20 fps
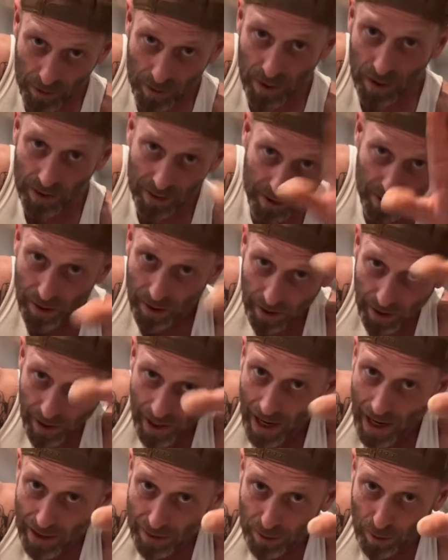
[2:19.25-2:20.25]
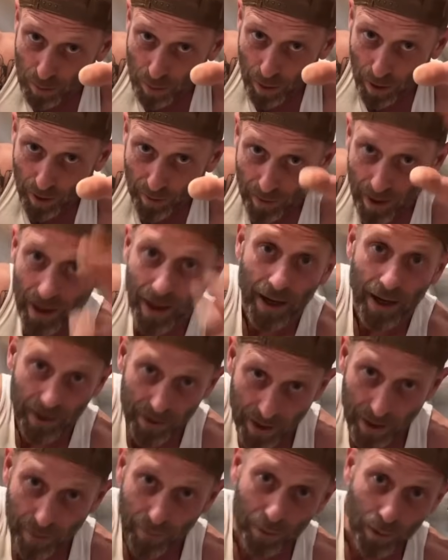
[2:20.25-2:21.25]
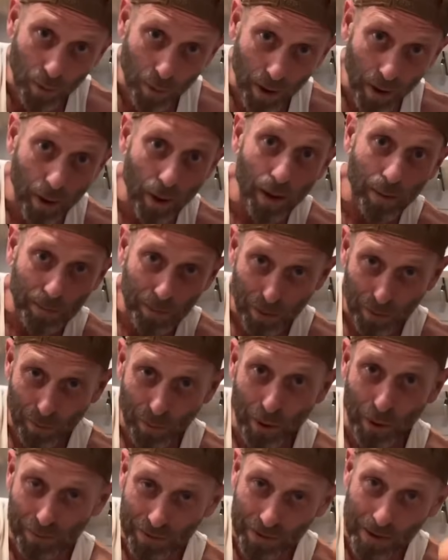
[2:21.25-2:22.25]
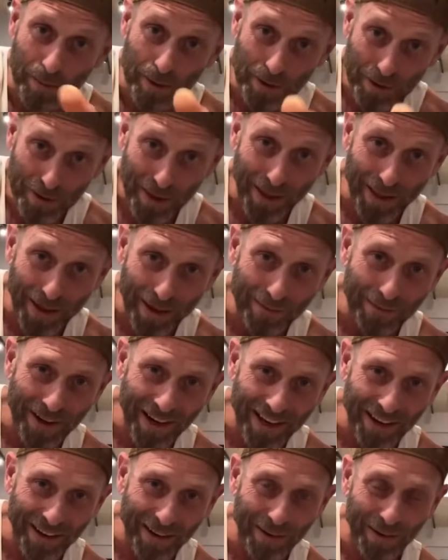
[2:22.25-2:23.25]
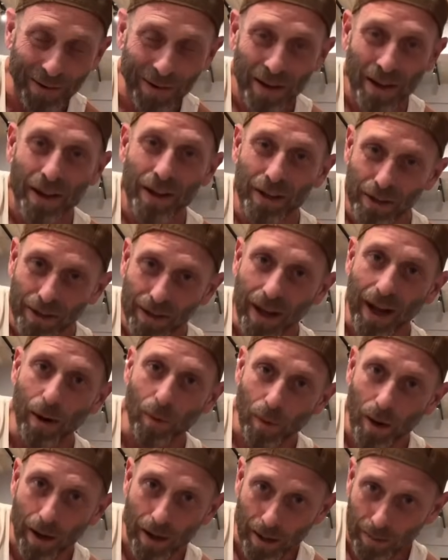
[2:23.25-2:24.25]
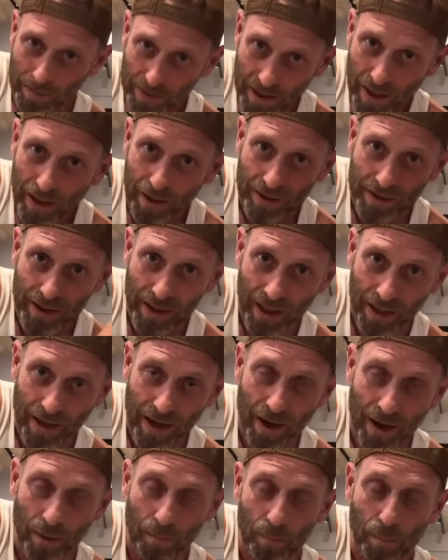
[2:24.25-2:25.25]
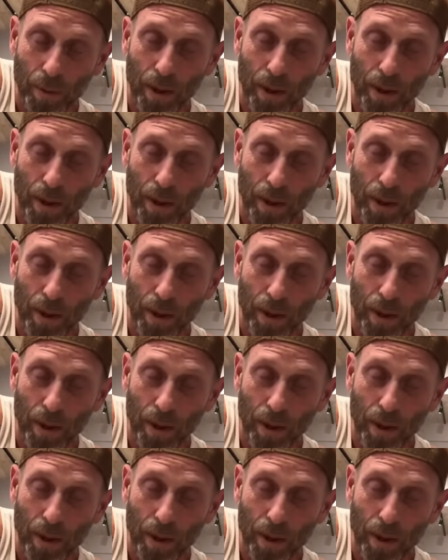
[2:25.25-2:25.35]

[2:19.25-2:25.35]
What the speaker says: just to the castle part, right? And then if you want to go up to the roof, some of you saw that video, you gotta walk upstairs to get there.